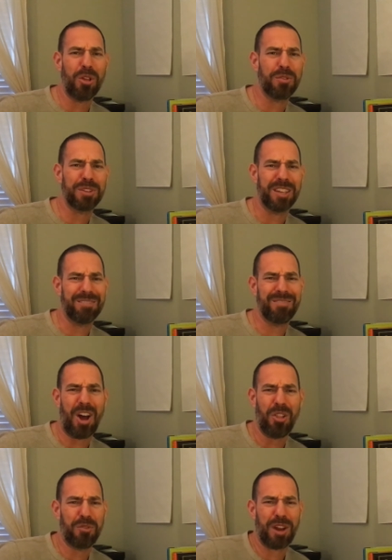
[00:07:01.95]
over the
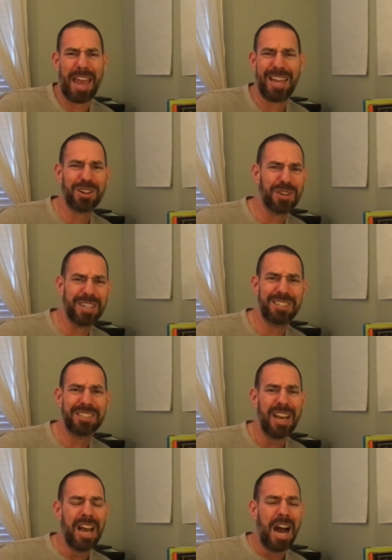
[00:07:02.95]
all over Anchorage,